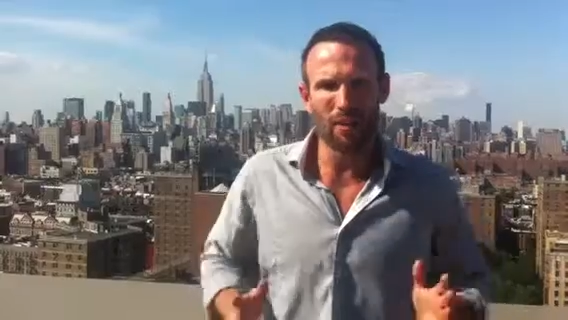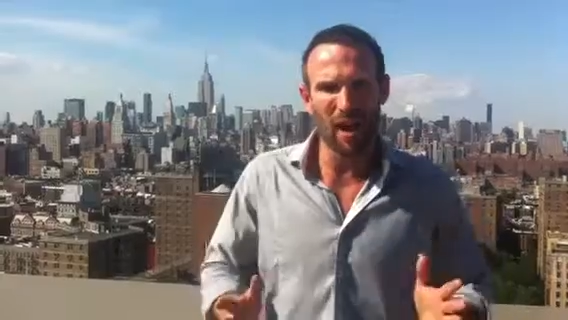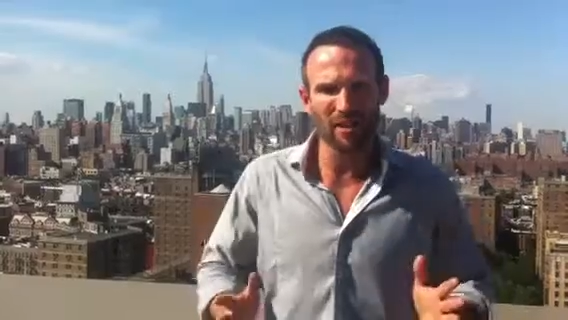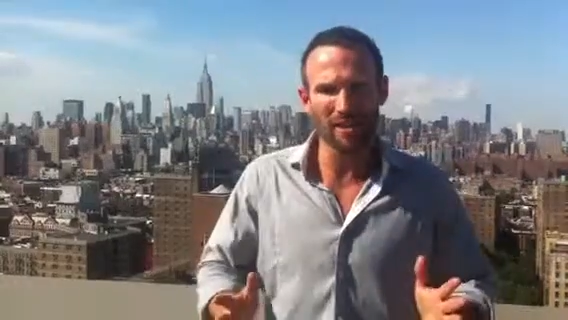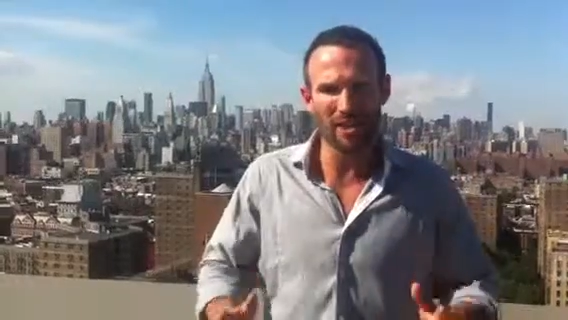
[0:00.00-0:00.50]

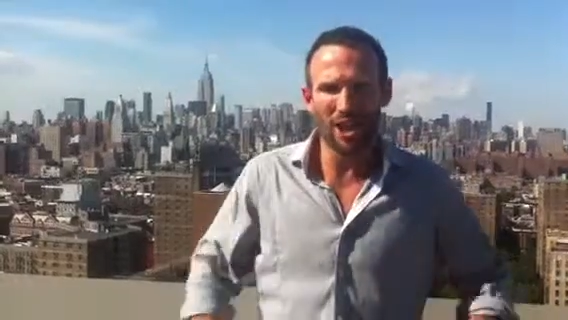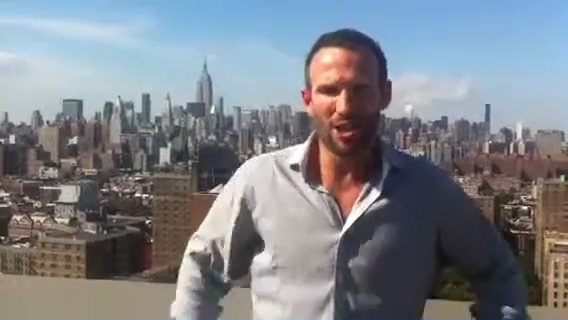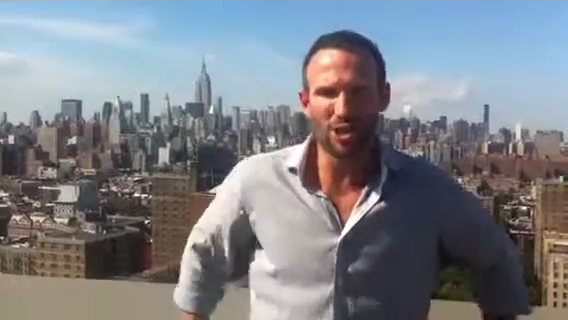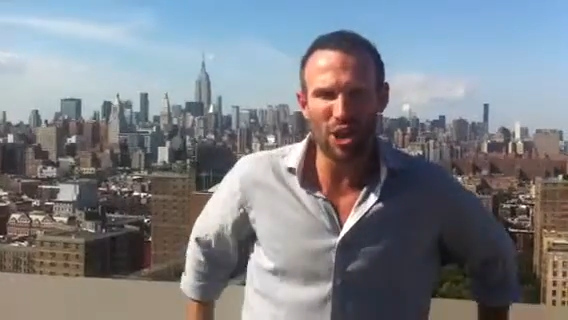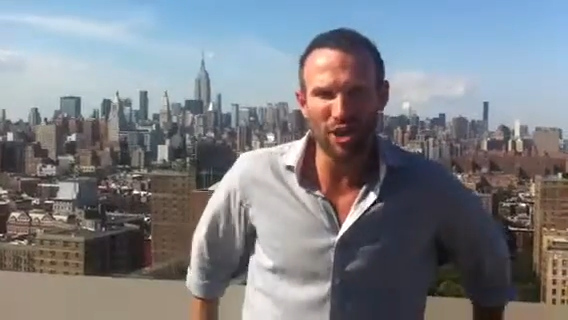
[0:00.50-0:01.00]
Plus,
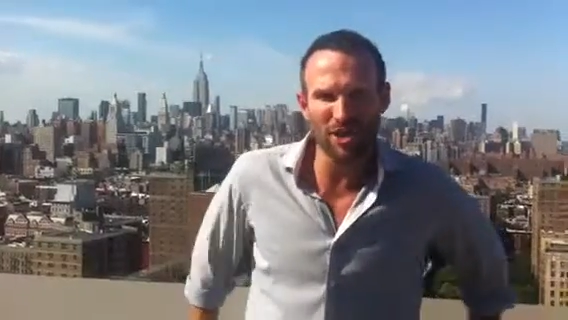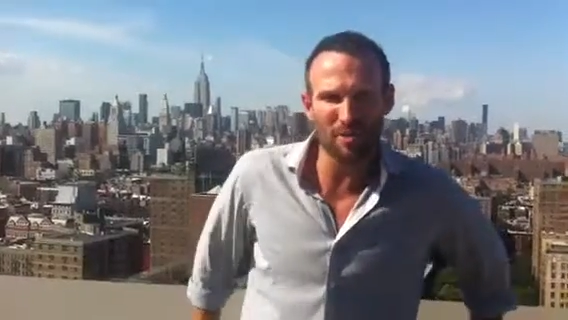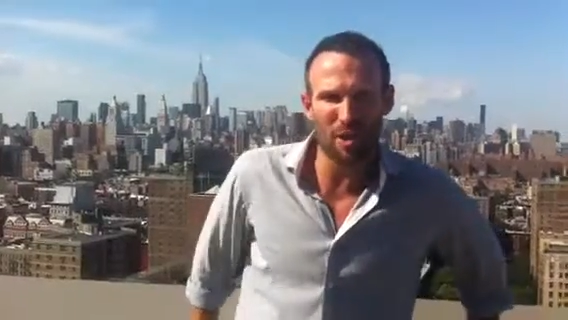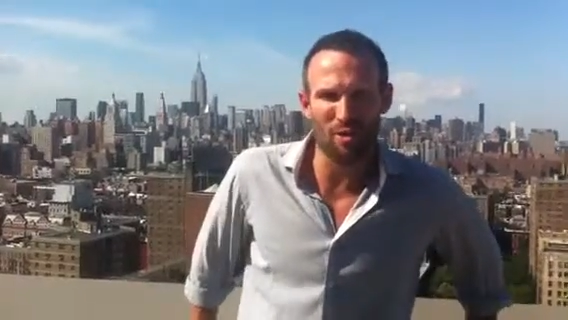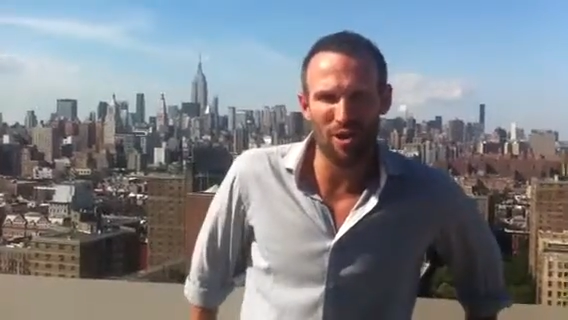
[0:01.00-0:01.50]

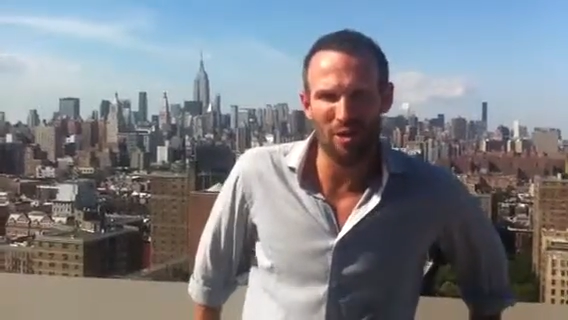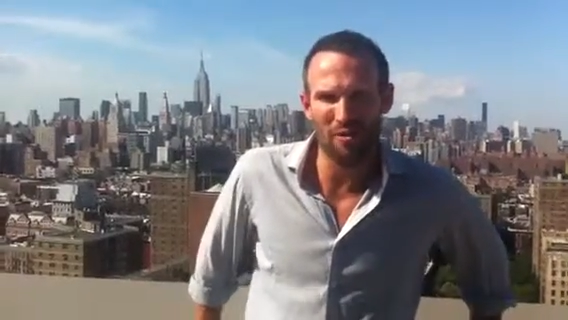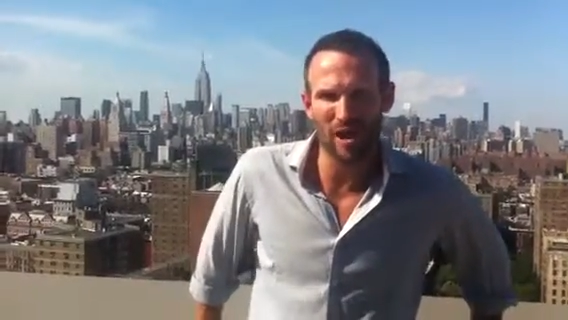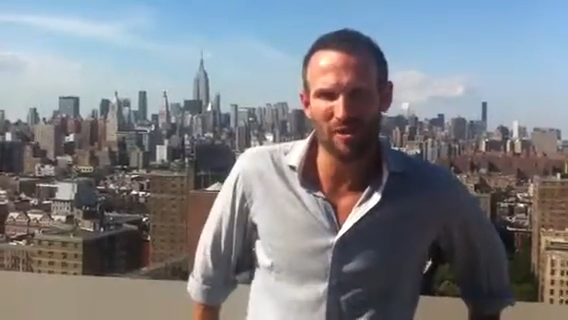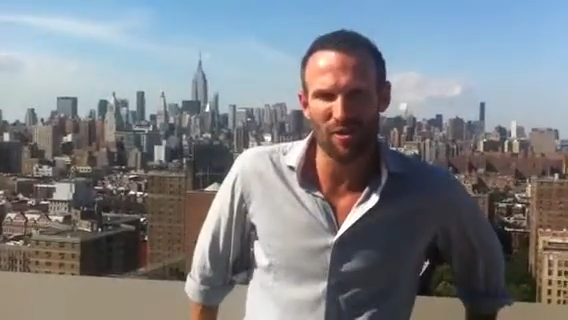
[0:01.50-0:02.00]
journalism career
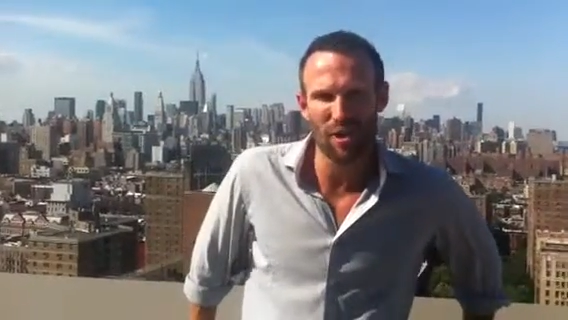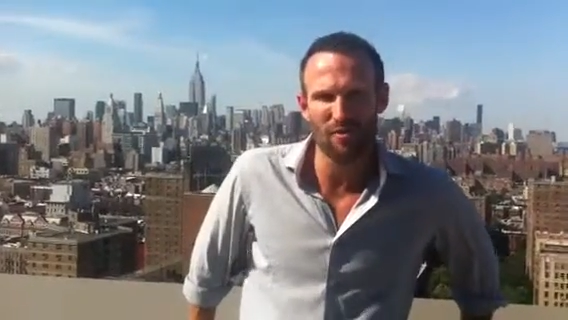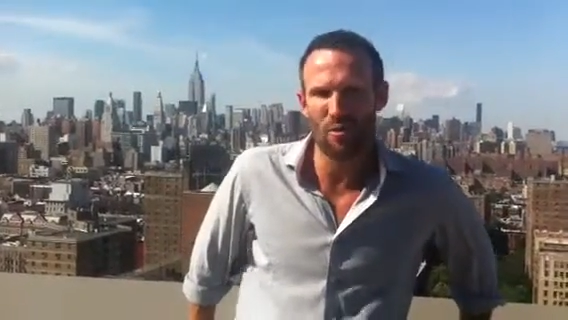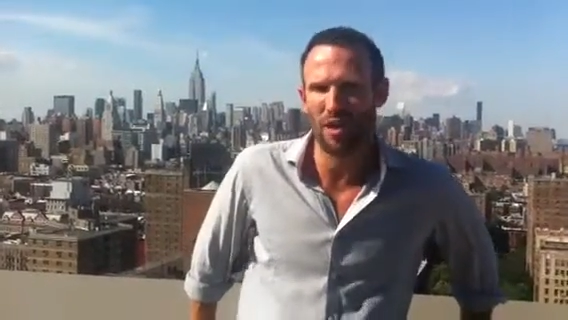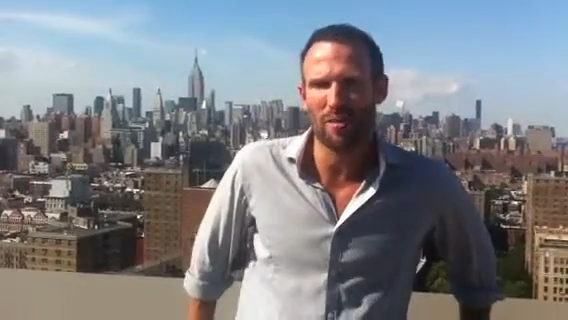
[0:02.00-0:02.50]
advice for
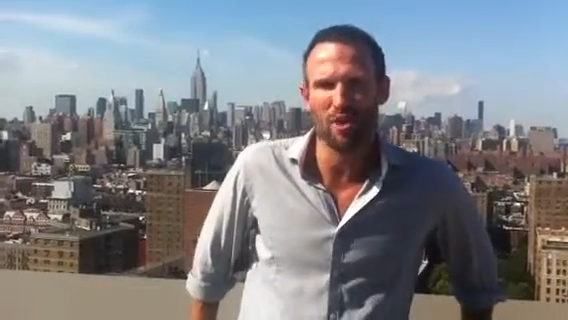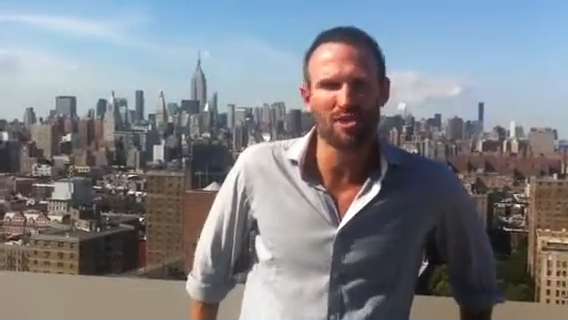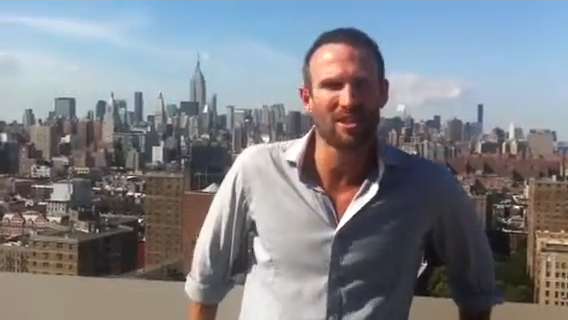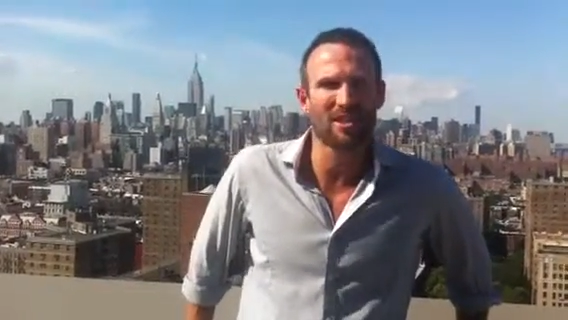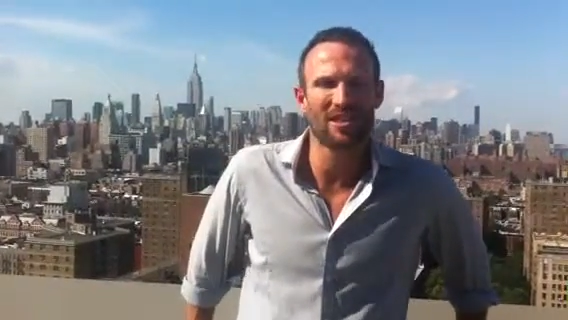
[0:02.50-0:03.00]
you from one of the
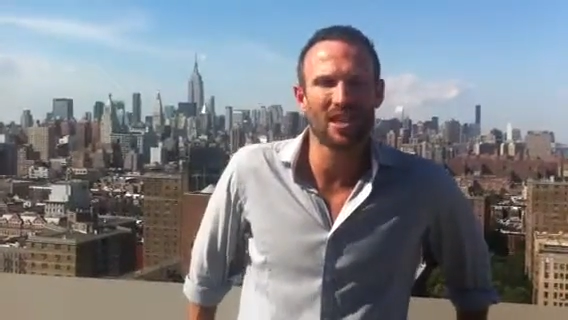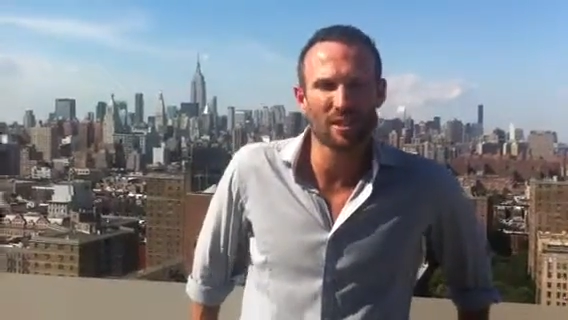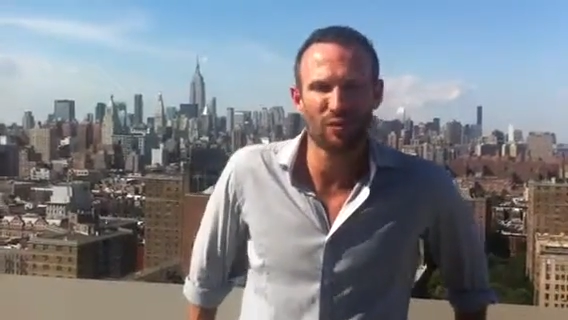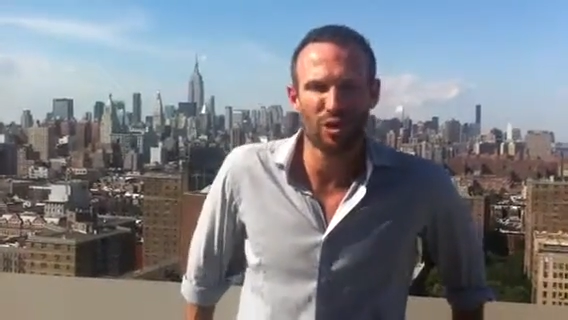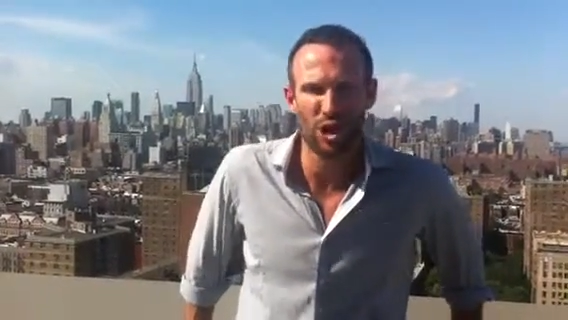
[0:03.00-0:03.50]
most
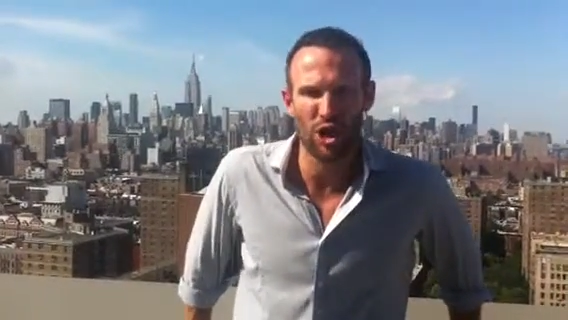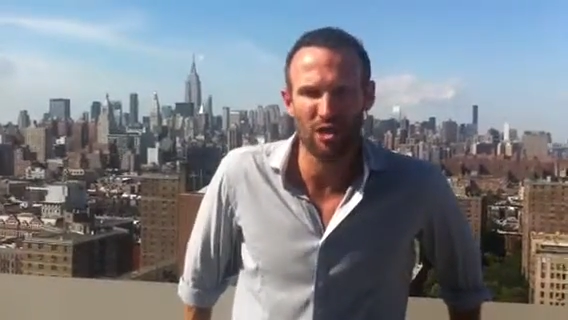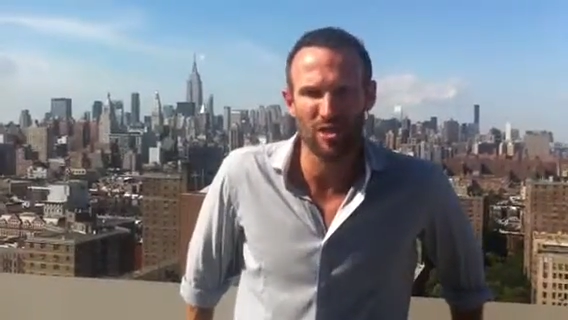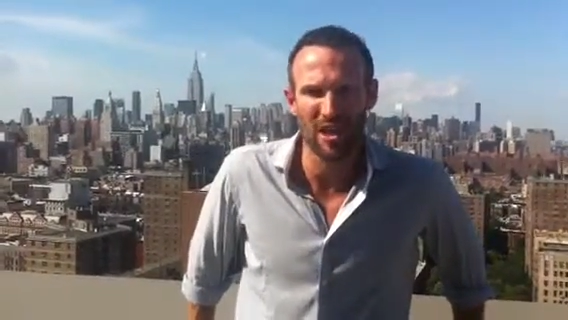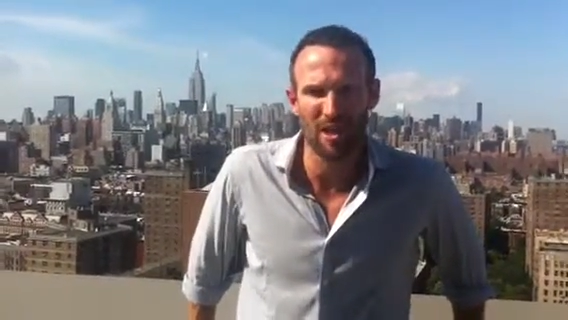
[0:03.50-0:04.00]
successful
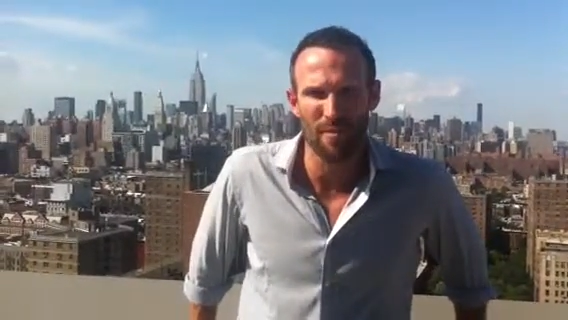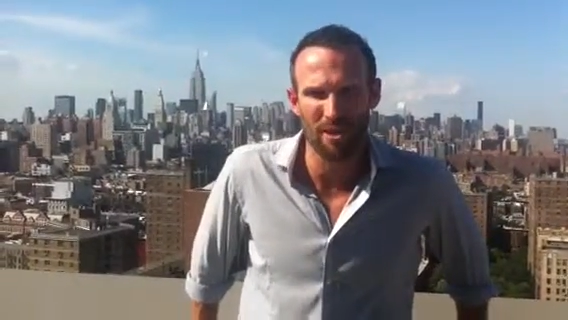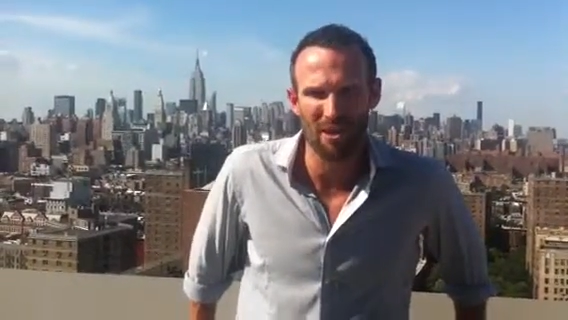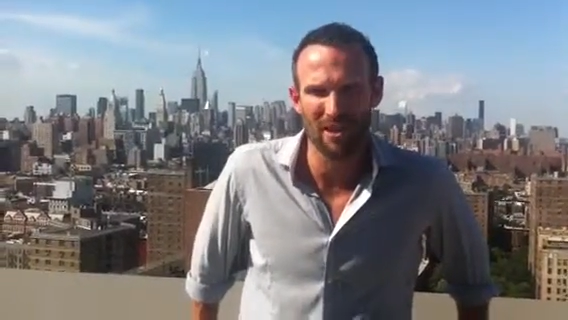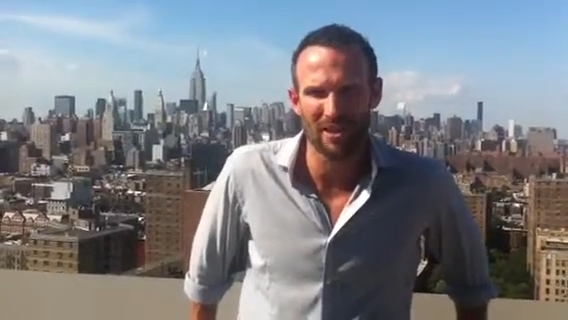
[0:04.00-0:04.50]
journalists in
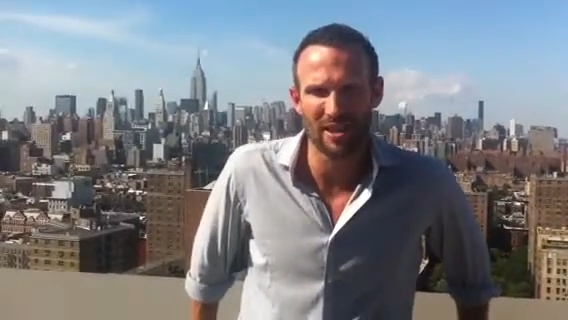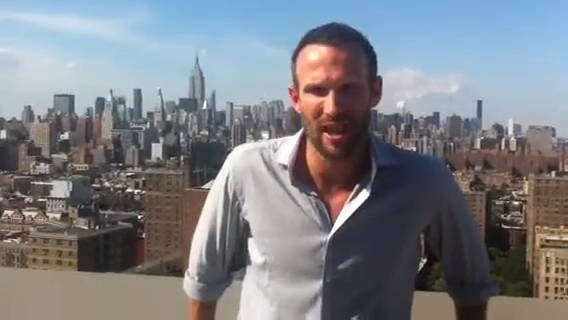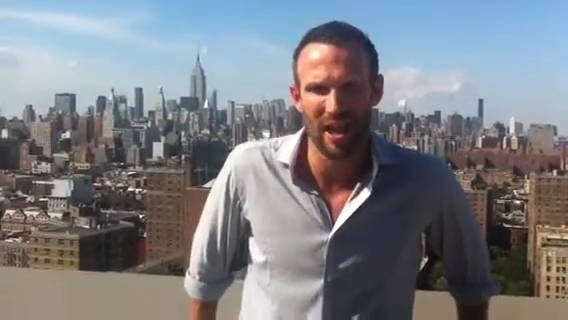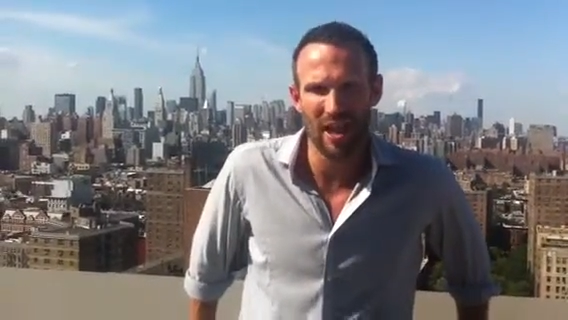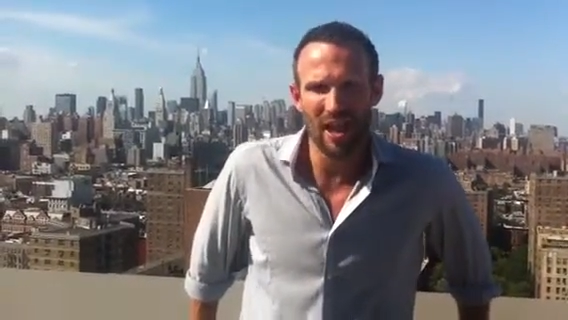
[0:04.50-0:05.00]
America
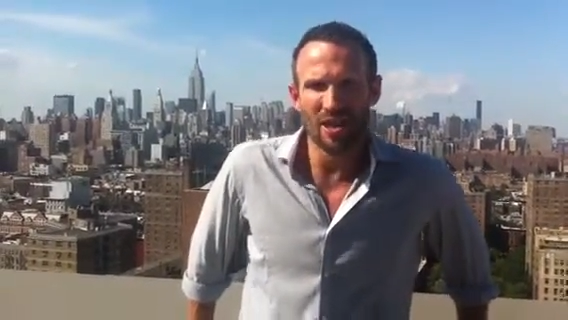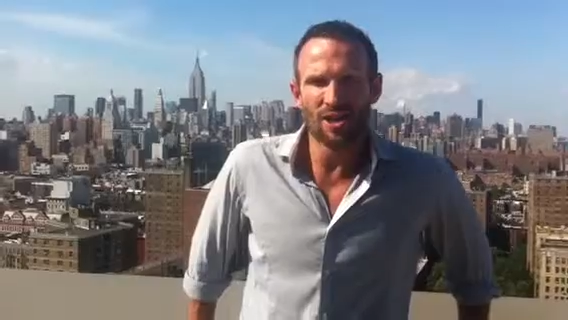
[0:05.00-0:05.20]
today,